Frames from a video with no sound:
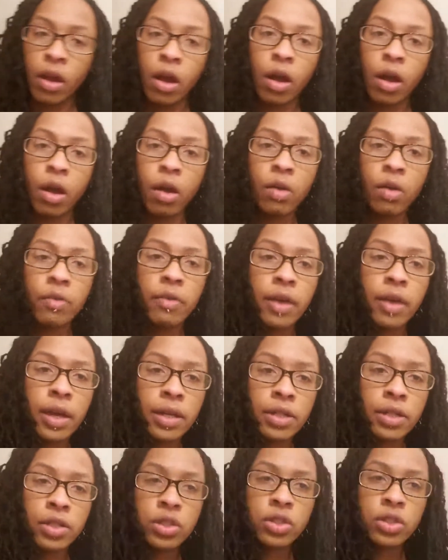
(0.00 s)
All
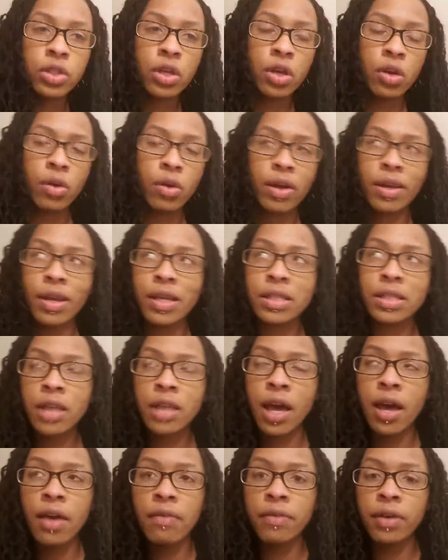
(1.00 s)
right, so, and that's,
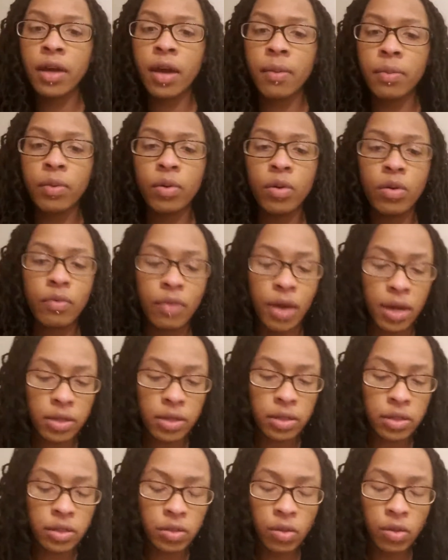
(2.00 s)
I have a Capricorn
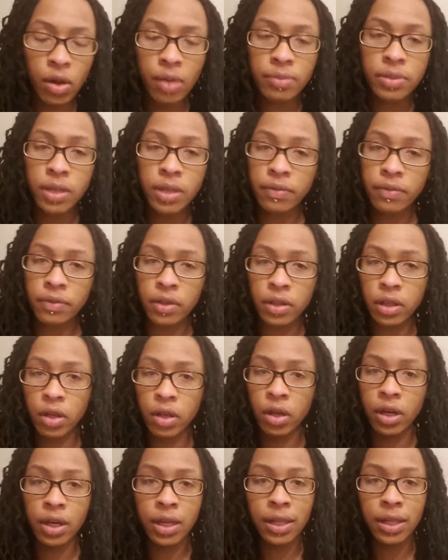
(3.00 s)
rising, so I'm definitely
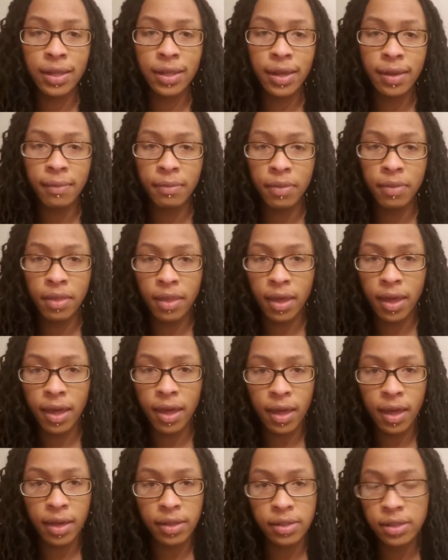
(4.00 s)
going to claim
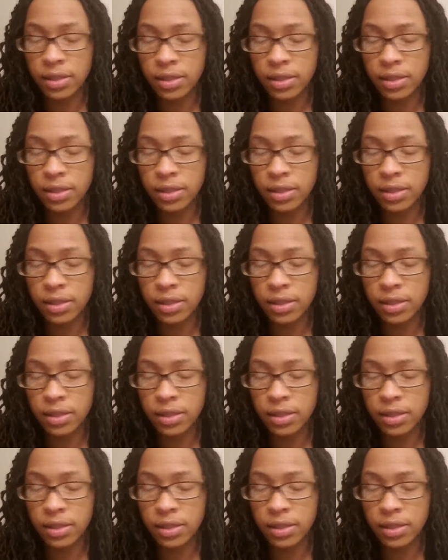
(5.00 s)
that.